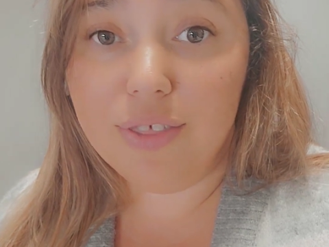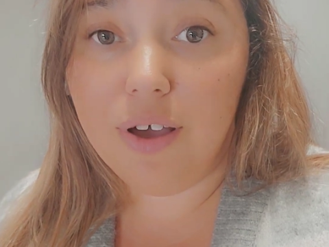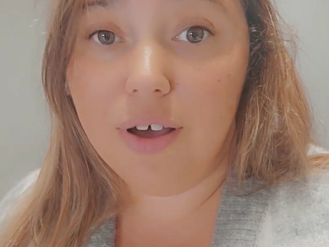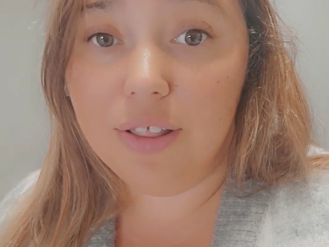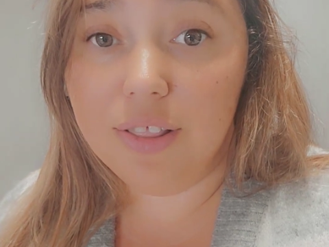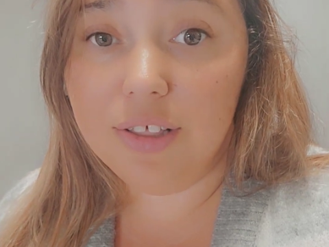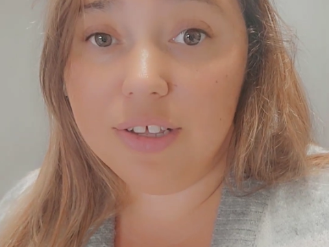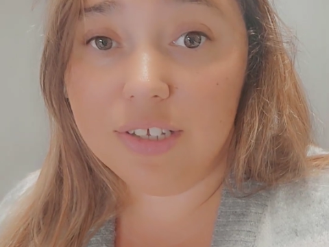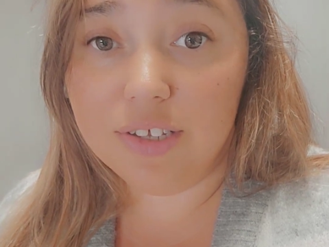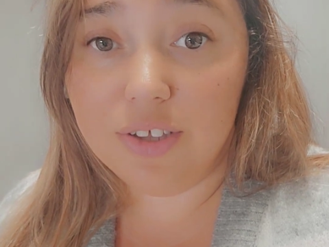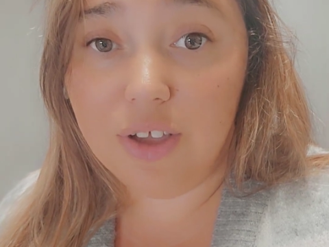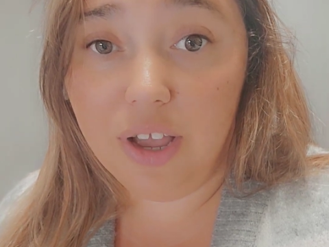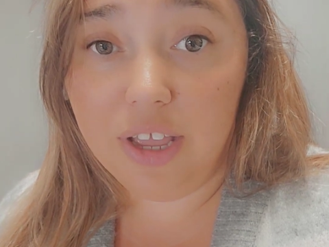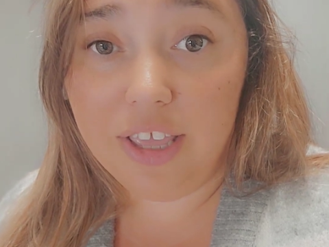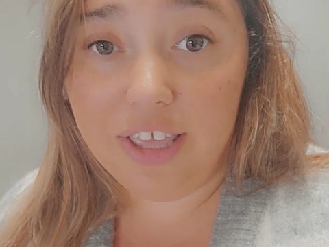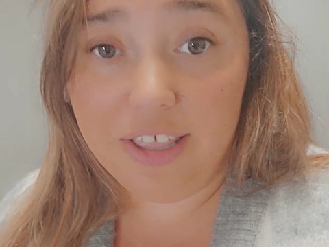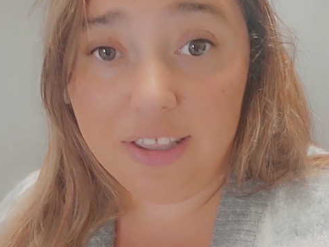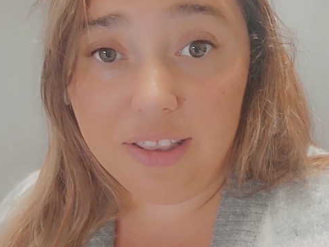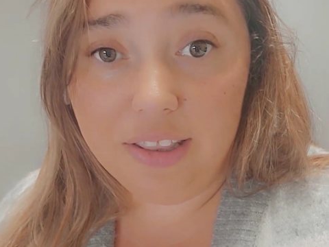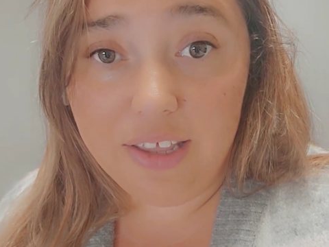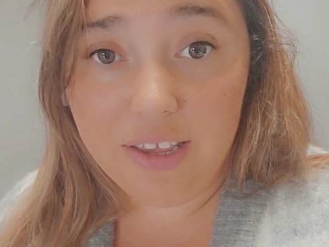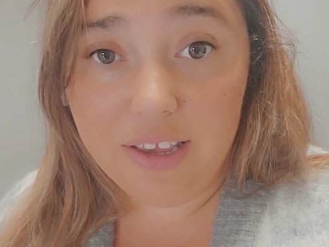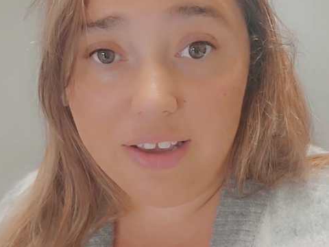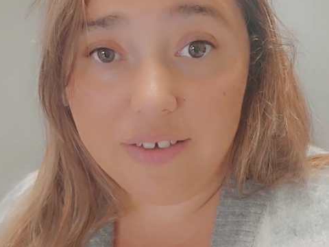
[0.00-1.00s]
all the soggy
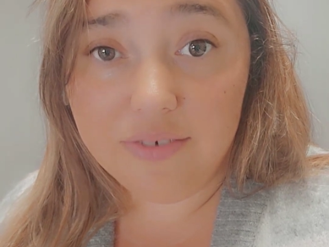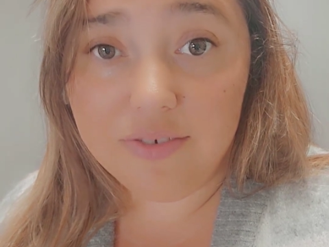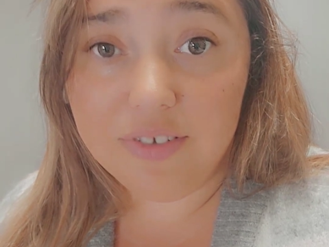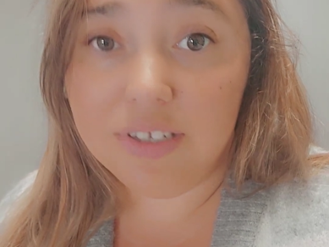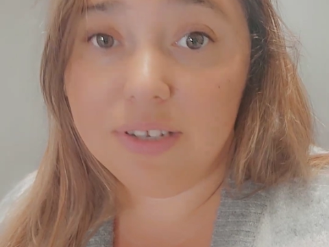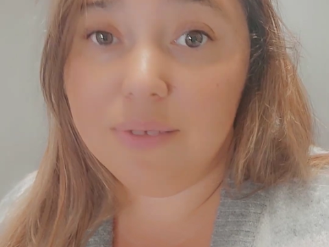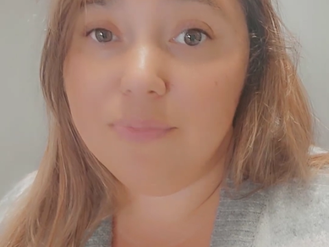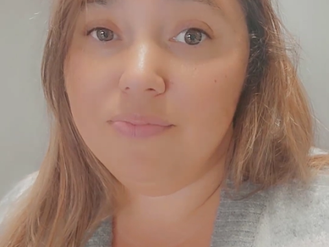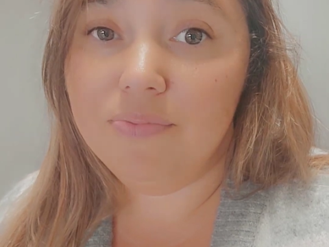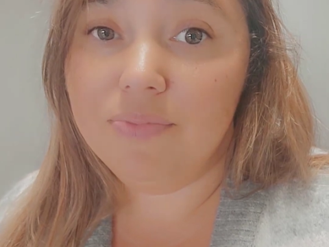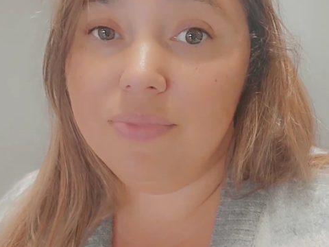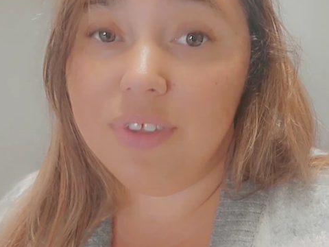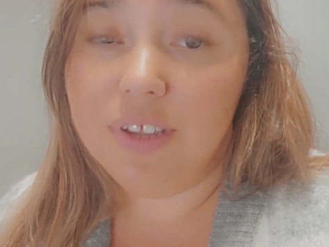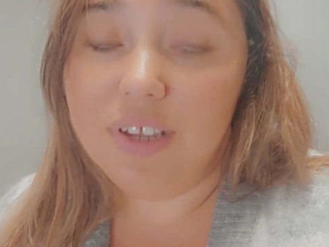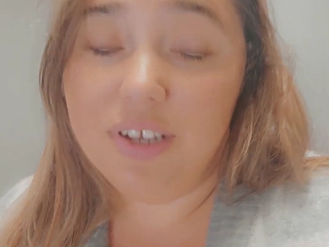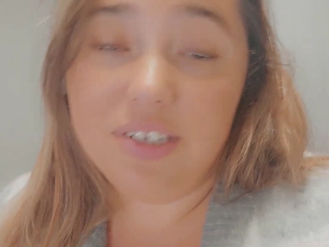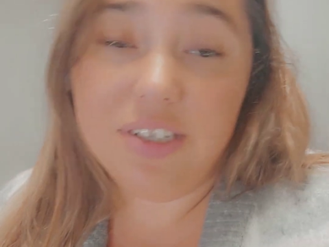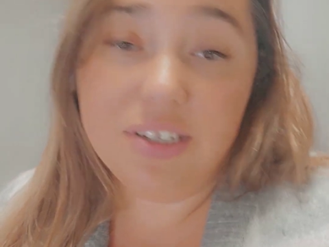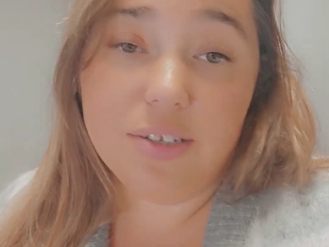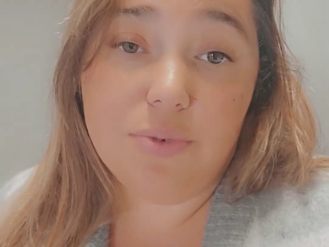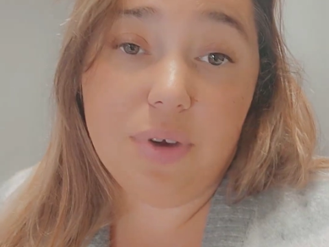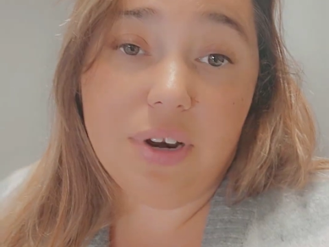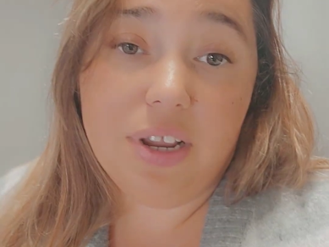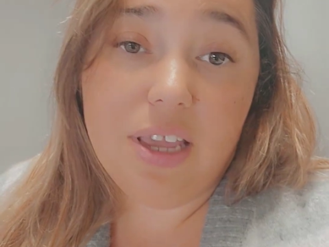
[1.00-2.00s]
leaves, you
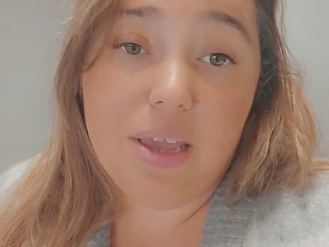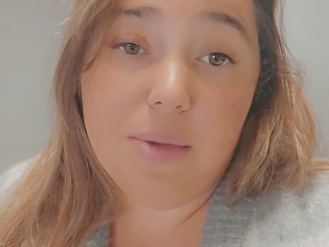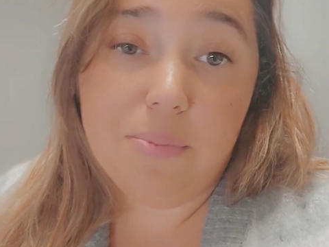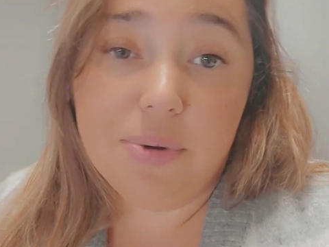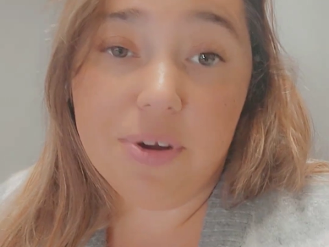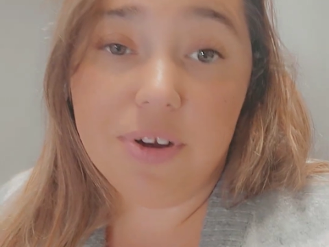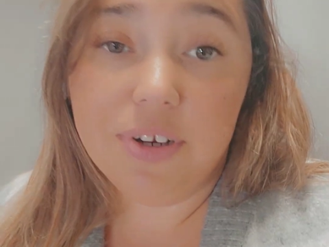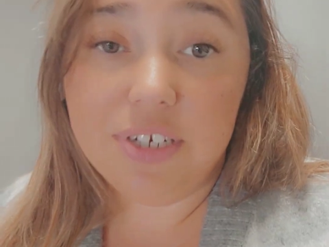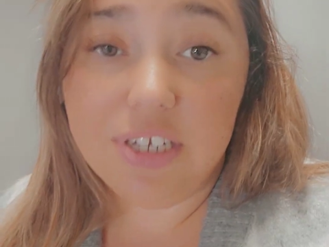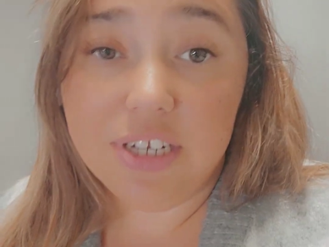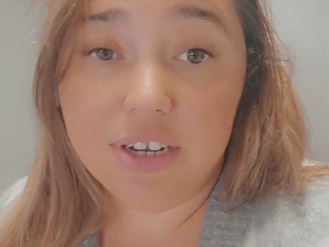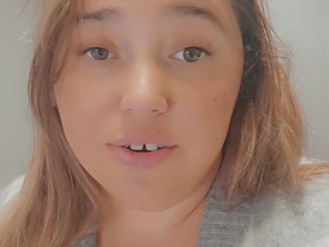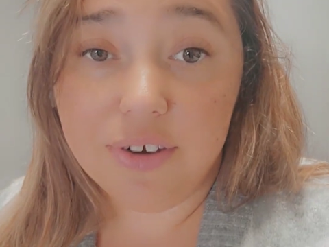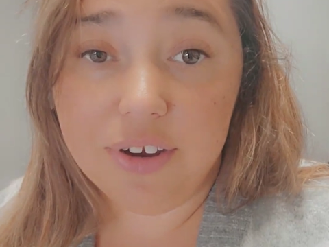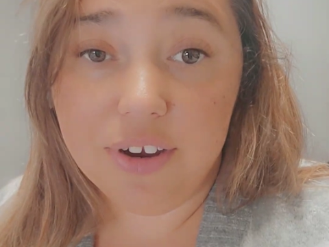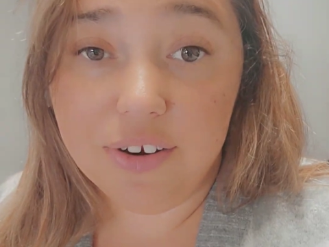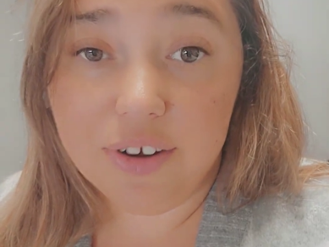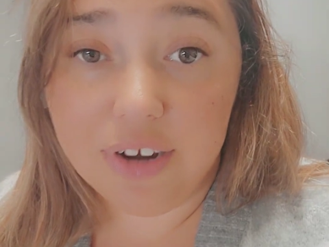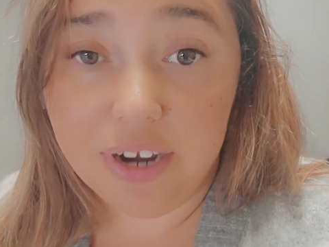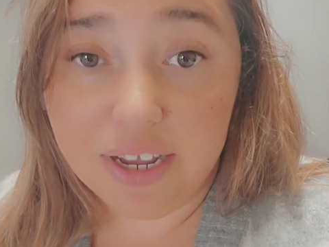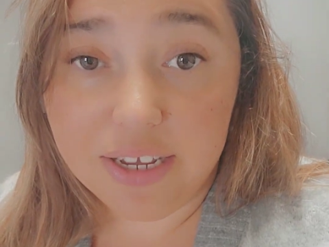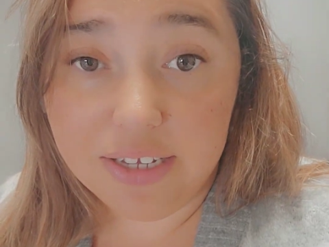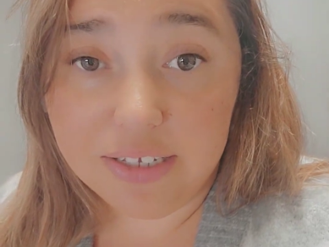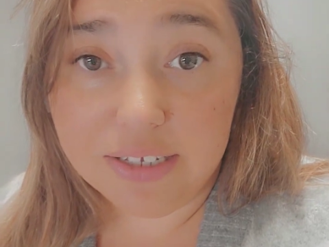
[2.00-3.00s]
just want to keep your interior
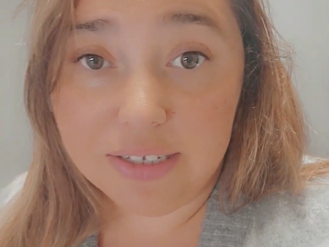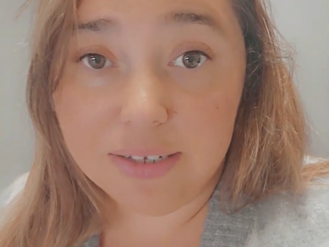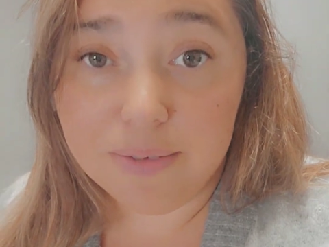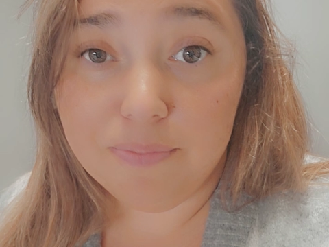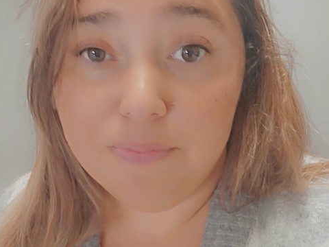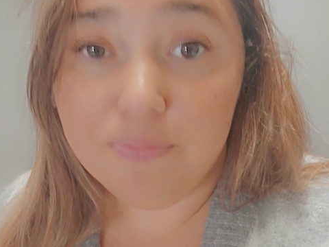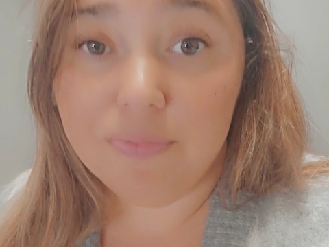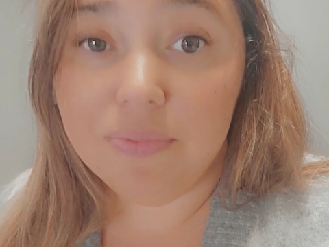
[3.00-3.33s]
nice.